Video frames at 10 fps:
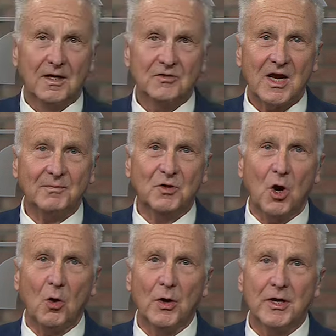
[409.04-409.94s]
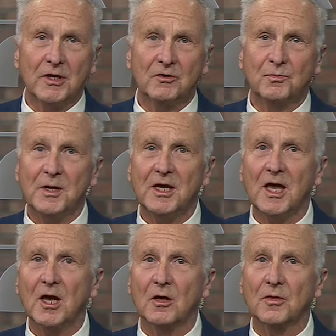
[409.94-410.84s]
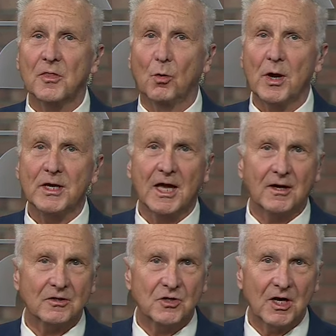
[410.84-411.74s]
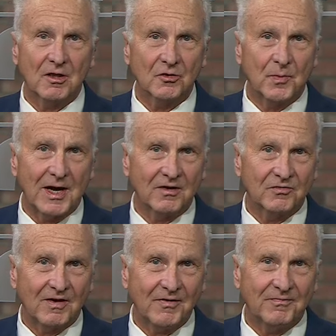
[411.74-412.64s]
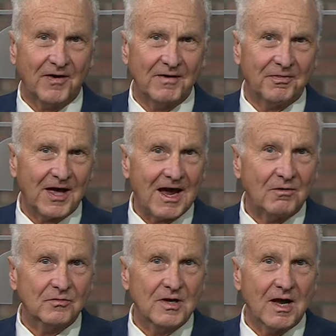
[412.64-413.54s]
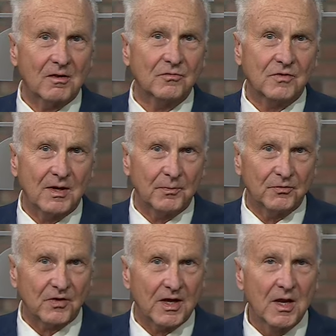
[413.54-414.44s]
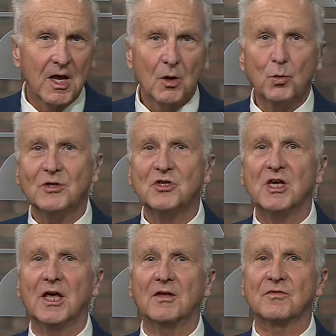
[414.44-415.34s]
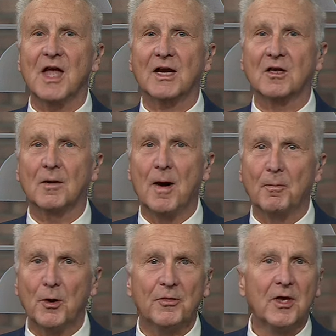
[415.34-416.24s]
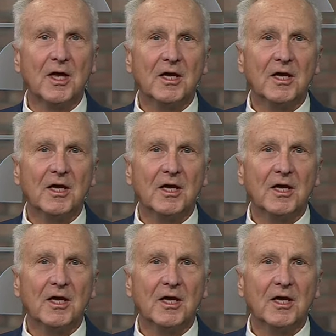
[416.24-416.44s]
James Goin is being held in the Wayne County Jail. His bond is $75,000, 10%, which he has not come up with.